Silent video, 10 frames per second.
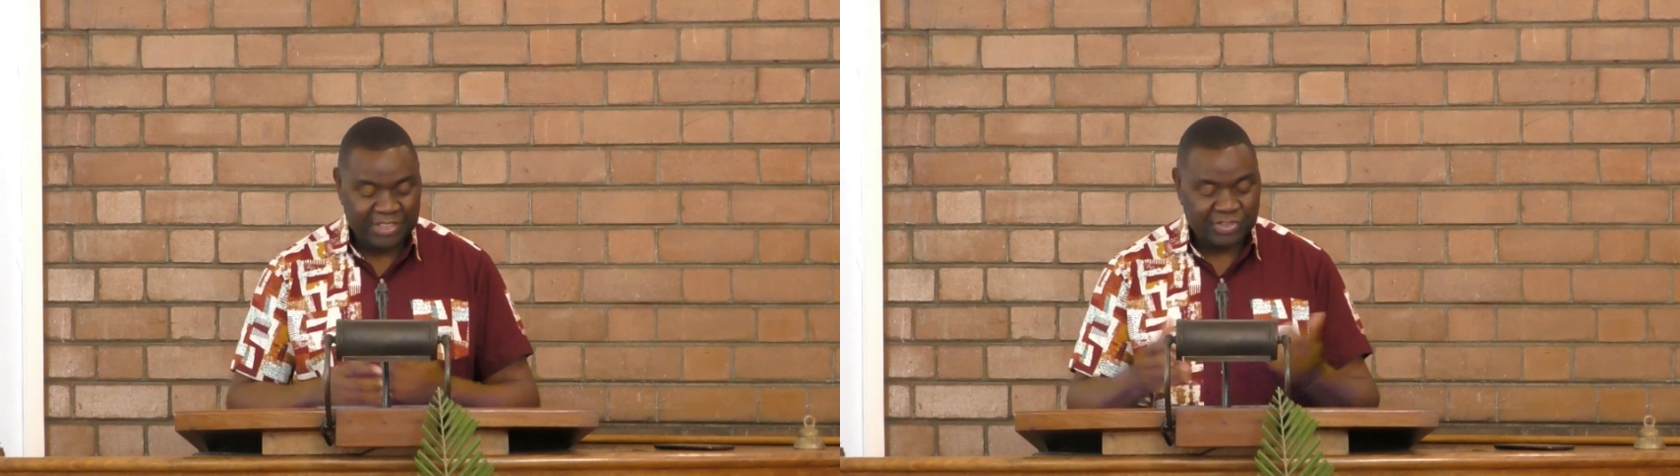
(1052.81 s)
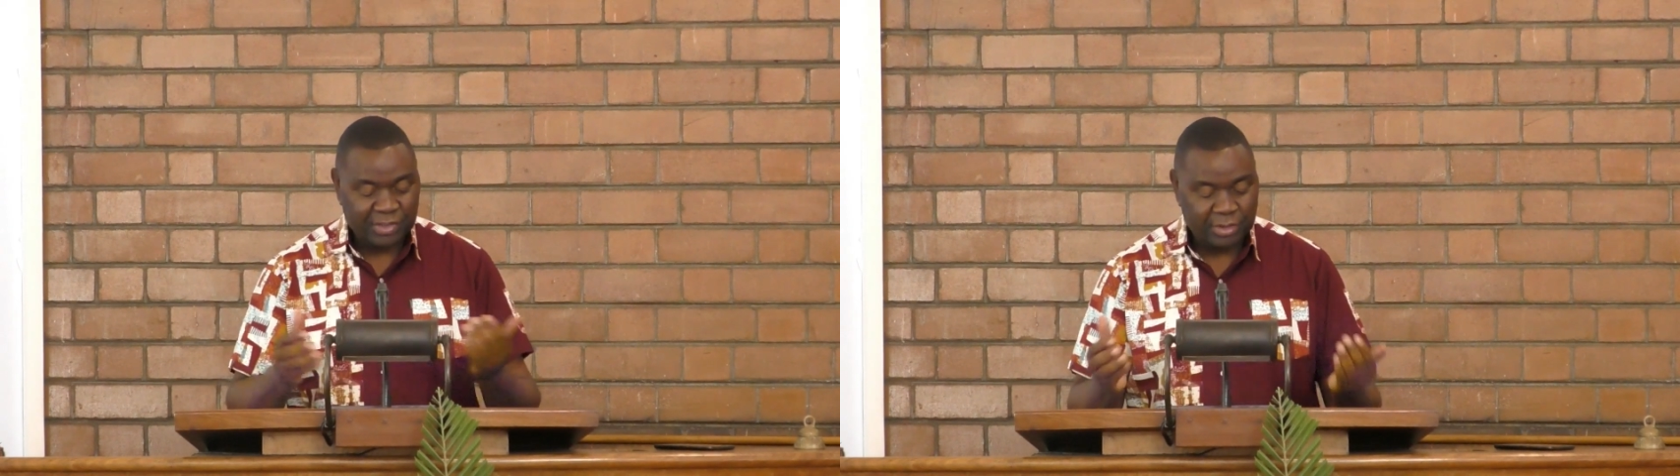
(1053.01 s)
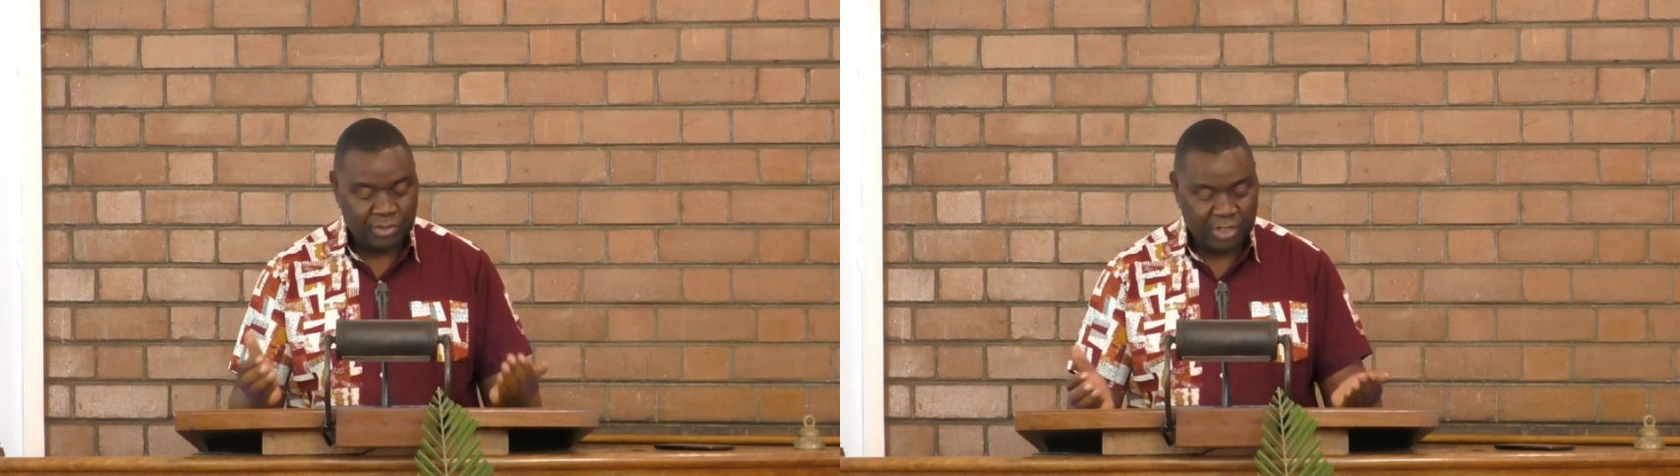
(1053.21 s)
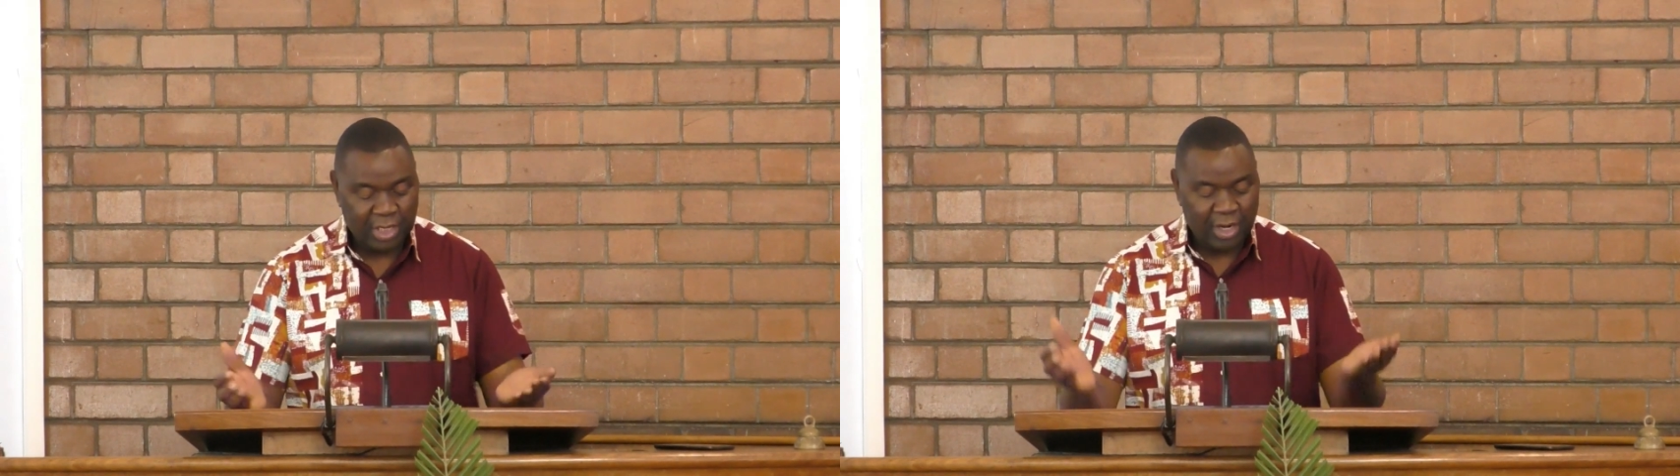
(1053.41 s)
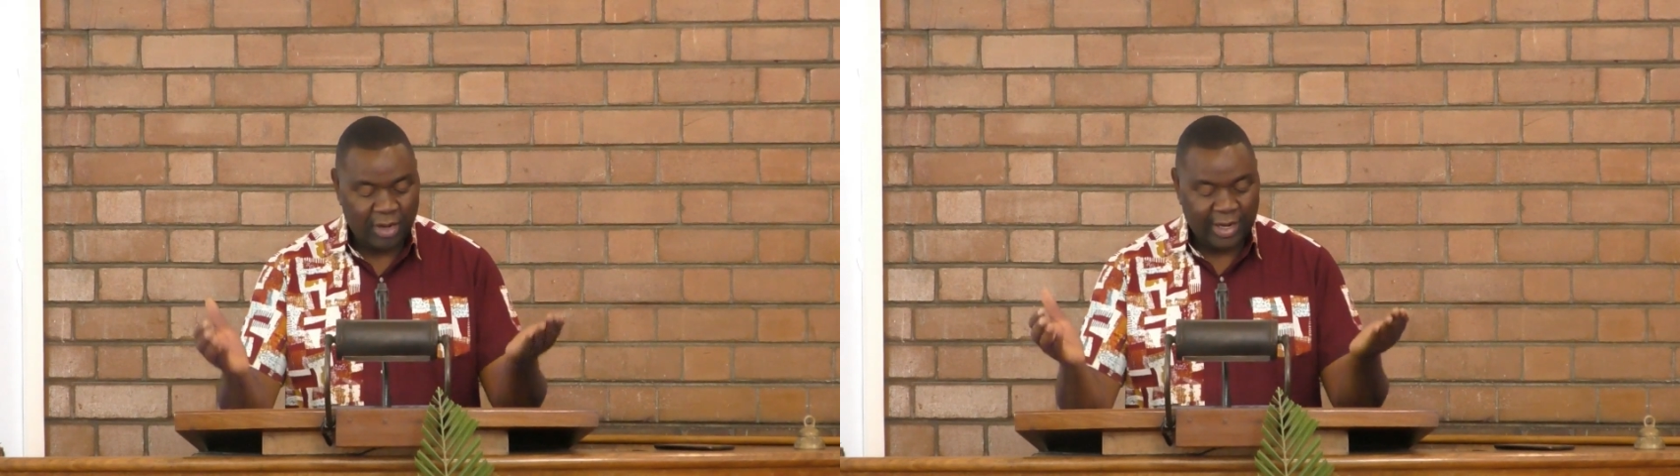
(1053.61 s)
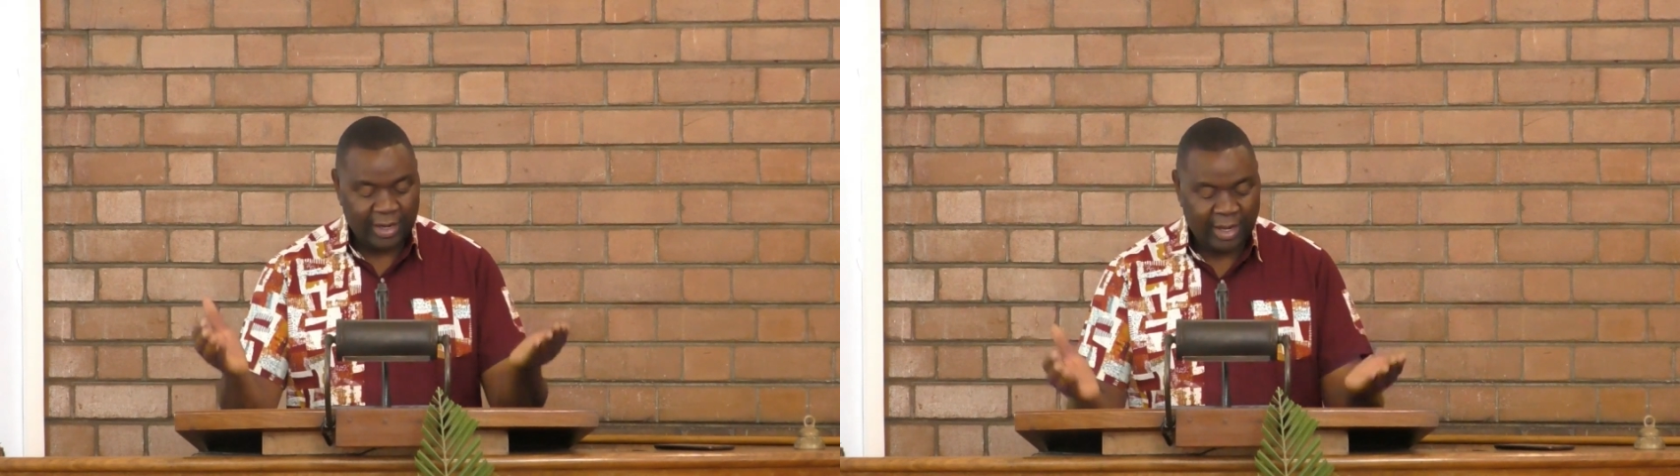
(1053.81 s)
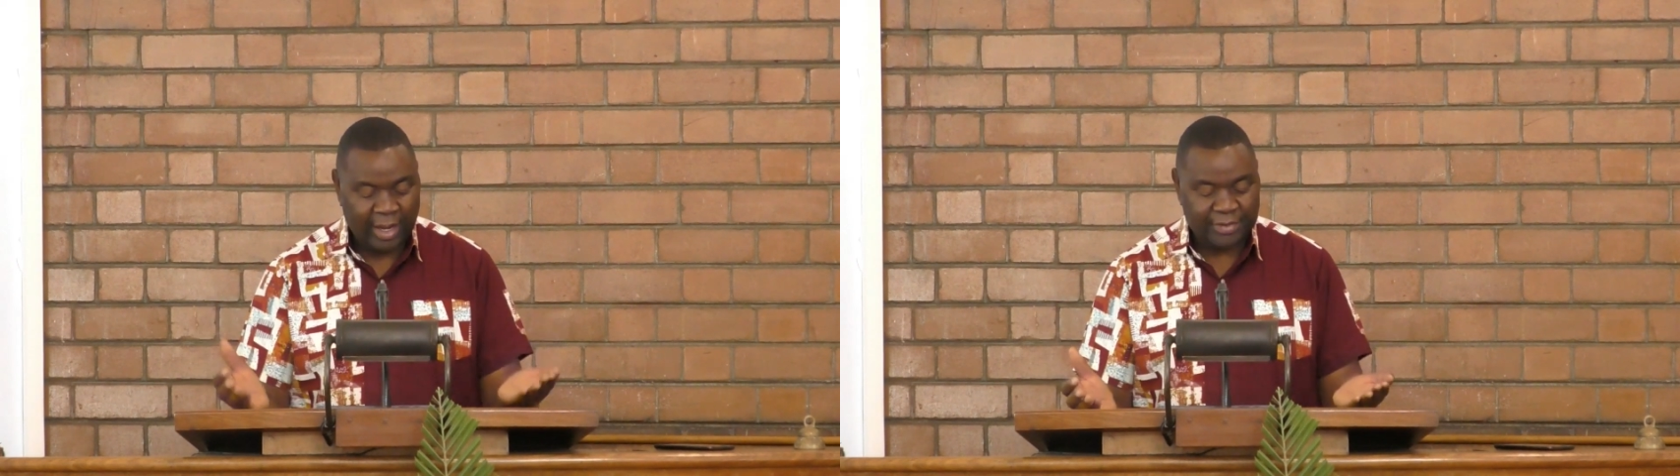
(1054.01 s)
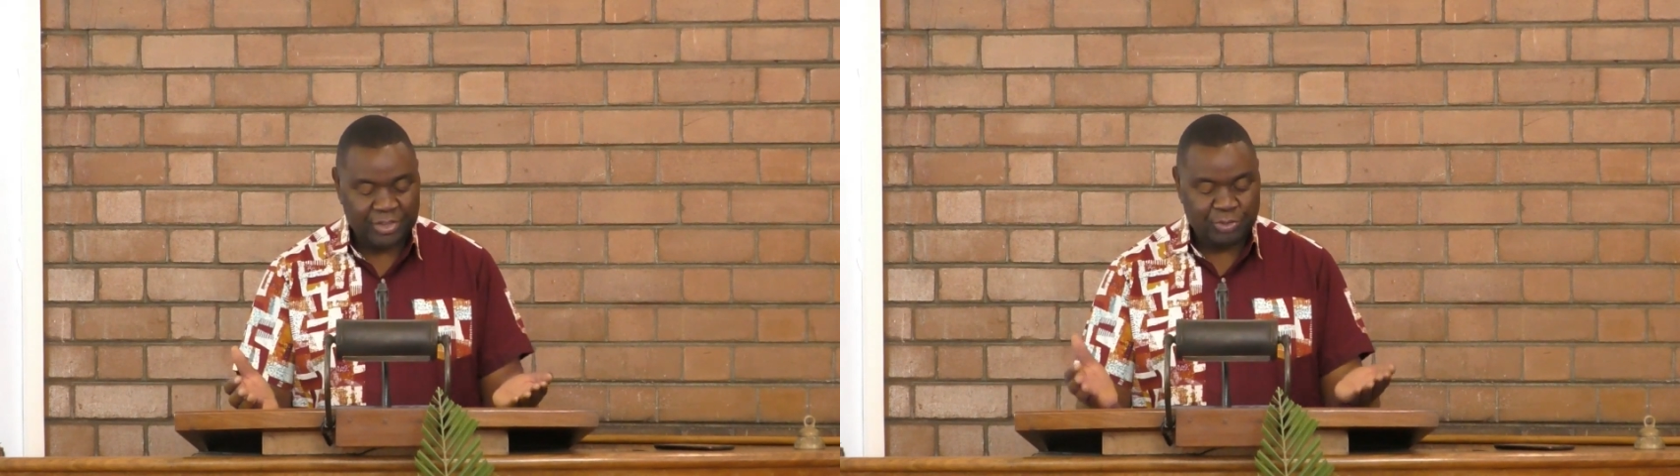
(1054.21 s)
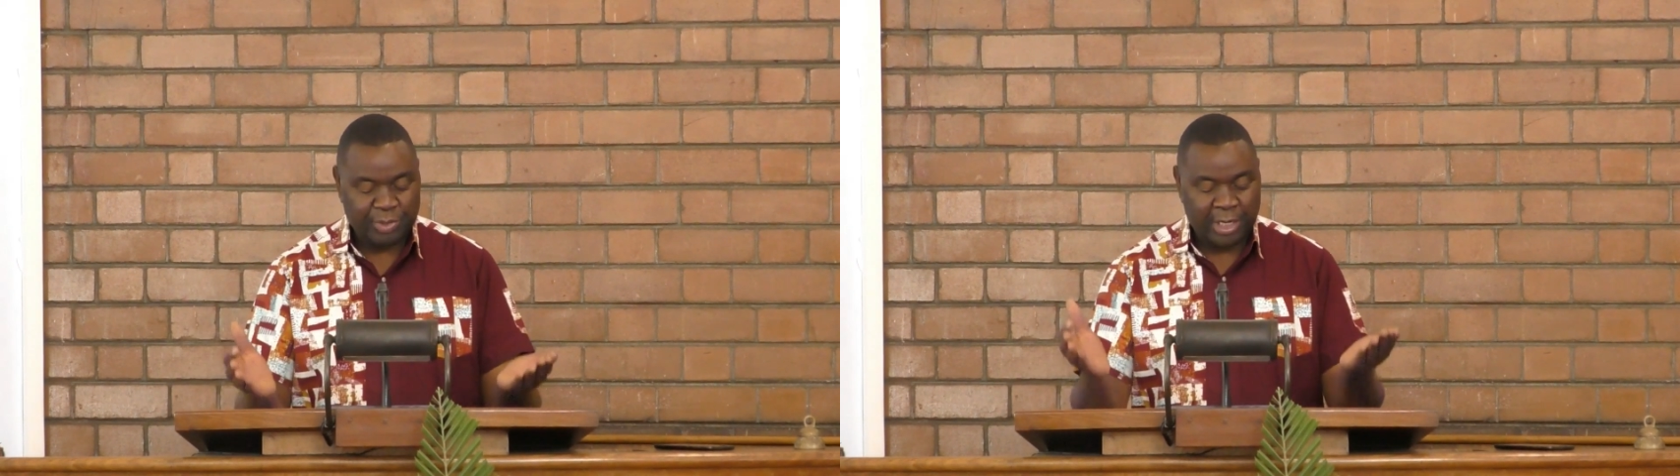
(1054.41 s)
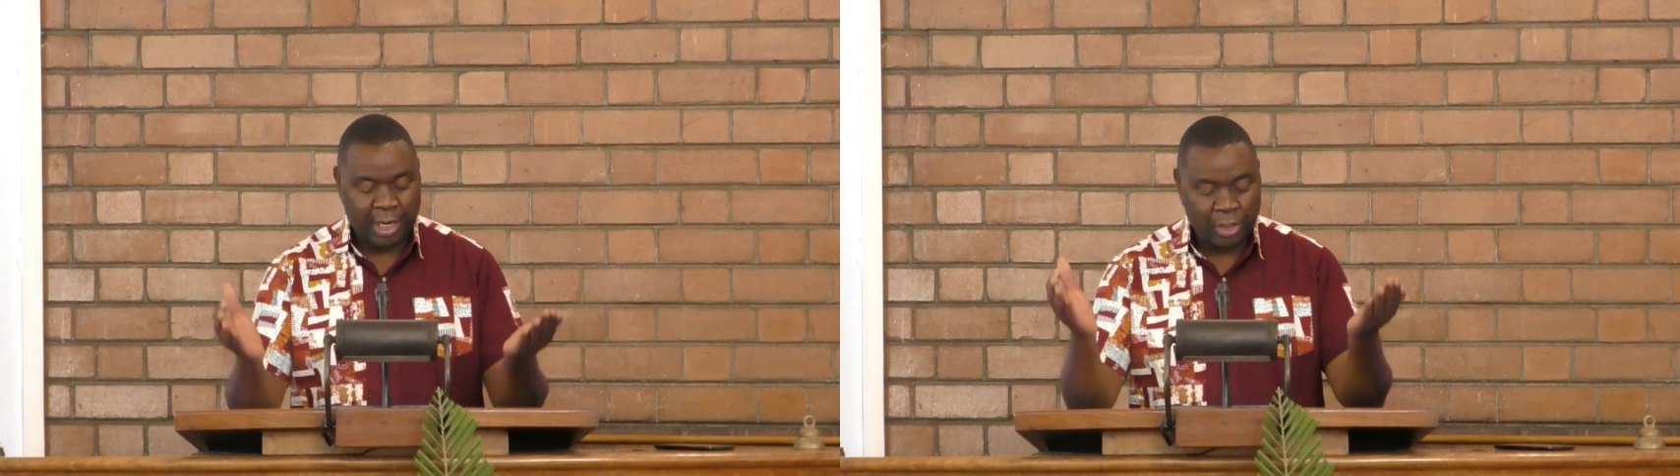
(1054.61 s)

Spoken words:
us eternal encouragement